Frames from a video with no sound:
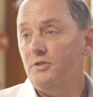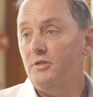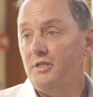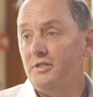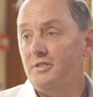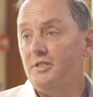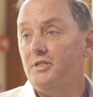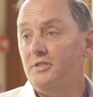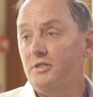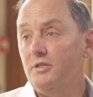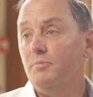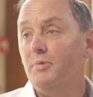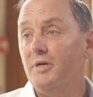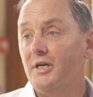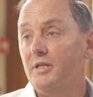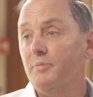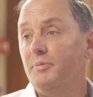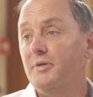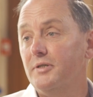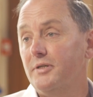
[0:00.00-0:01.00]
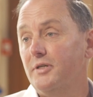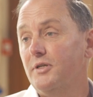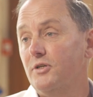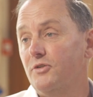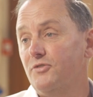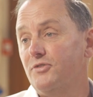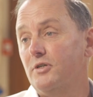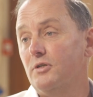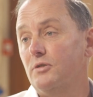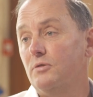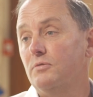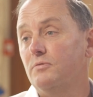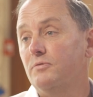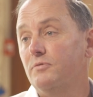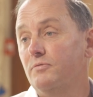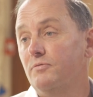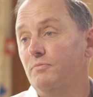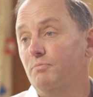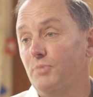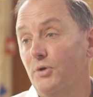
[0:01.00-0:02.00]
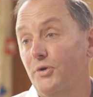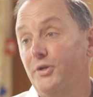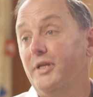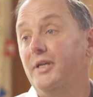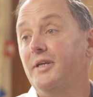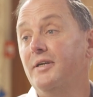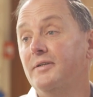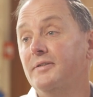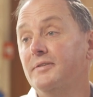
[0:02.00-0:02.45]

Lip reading: is issued by the building control body.